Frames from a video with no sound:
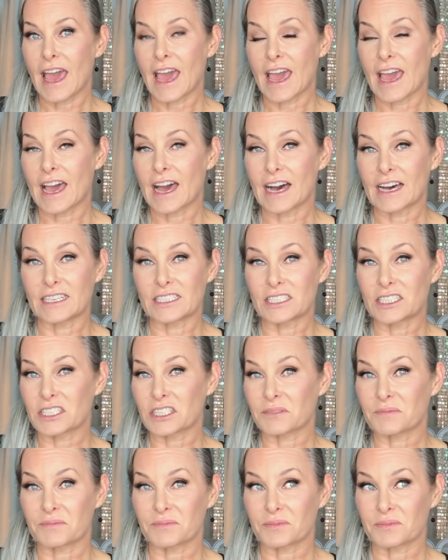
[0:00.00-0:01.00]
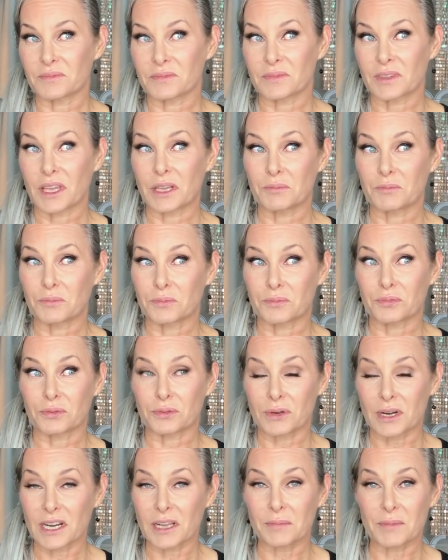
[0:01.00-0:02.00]
And it
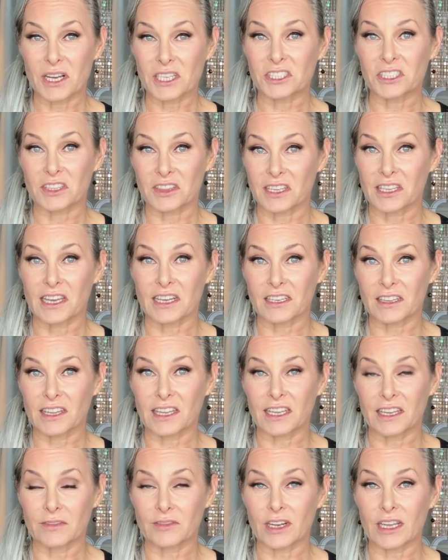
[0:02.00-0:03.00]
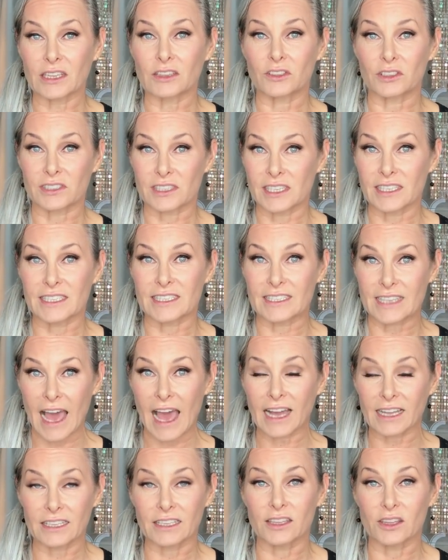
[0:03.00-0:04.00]
pretty much at the end of the evening looks
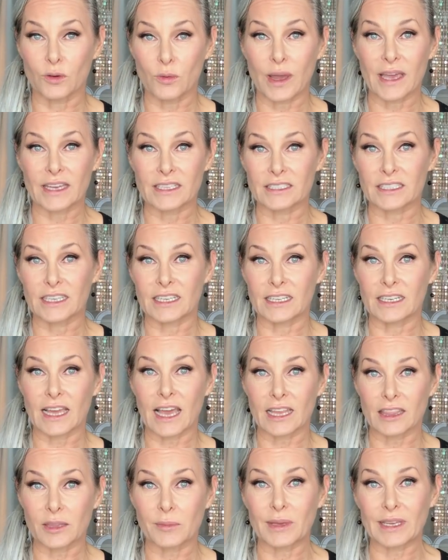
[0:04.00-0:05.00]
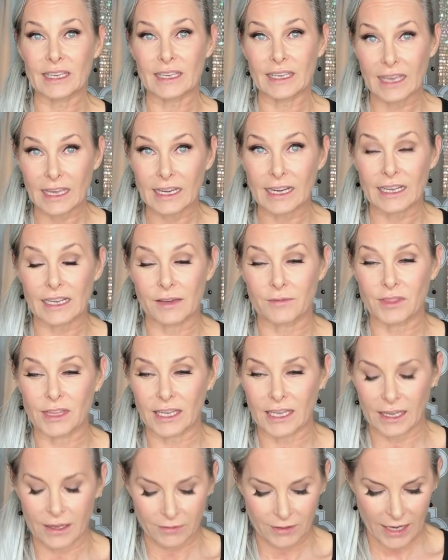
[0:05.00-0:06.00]
exactly the way it did at the beginning of
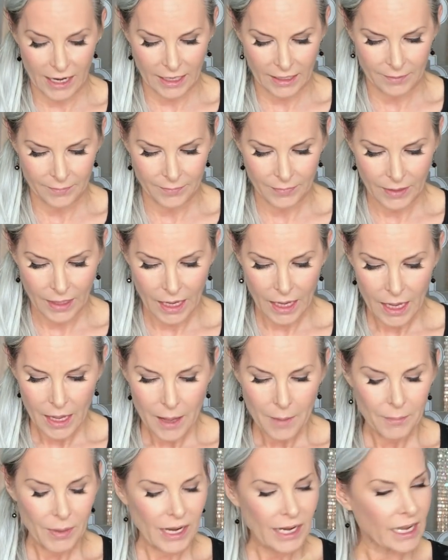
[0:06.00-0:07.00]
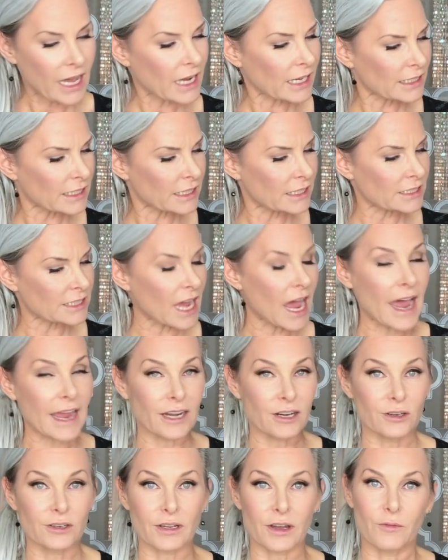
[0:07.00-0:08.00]
the evening. But I got a little
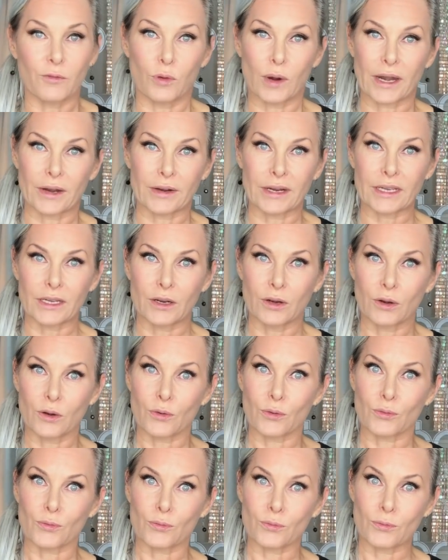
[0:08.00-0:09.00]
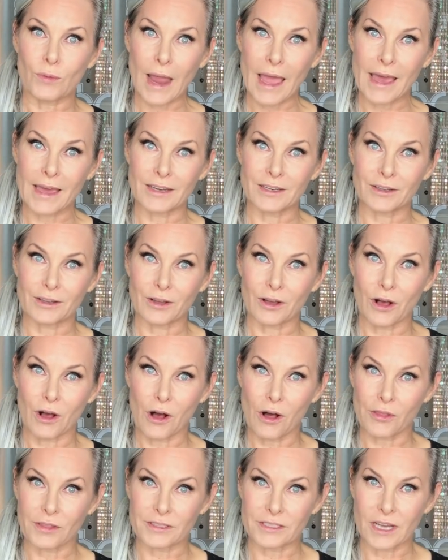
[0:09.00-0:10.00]
tired of wearing red
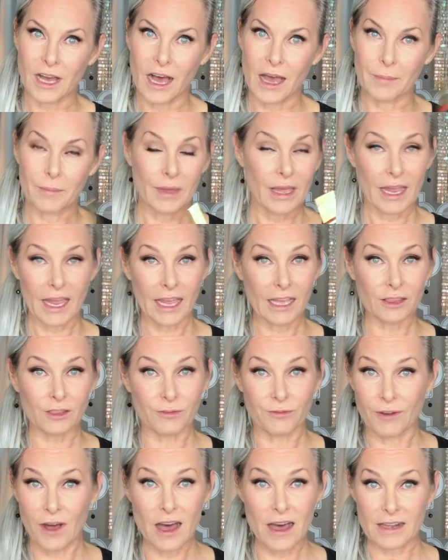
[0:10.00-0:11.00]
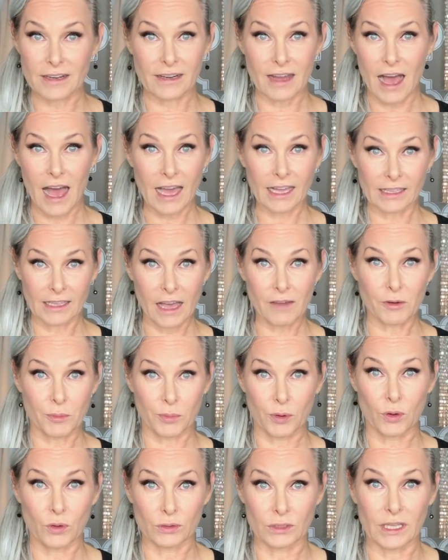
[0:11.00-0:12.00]
all the time. It's fun. I love a
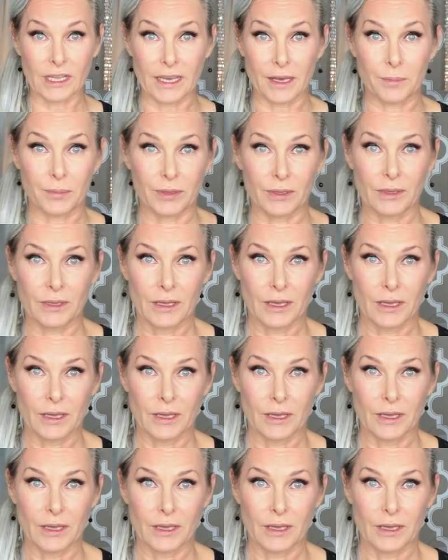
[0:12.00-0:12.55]
bold lip.